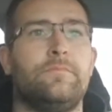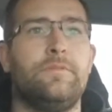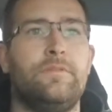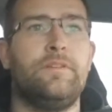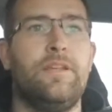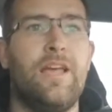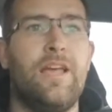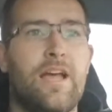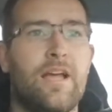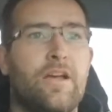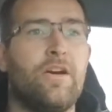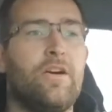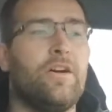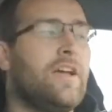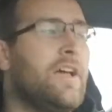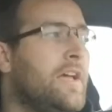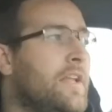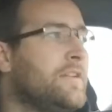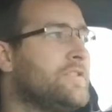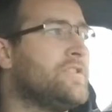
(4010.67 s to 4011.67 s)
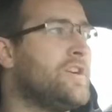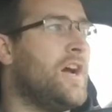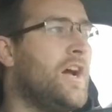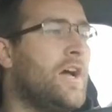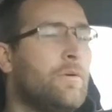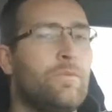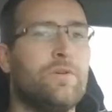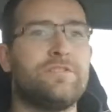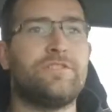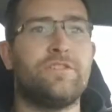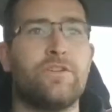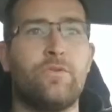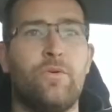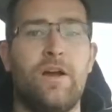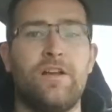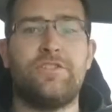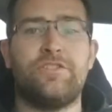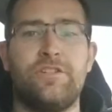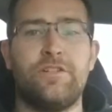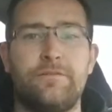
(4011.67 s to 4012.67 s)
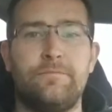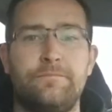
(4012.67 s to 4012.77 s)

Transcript: Yeah, go ahead, John. What's your question?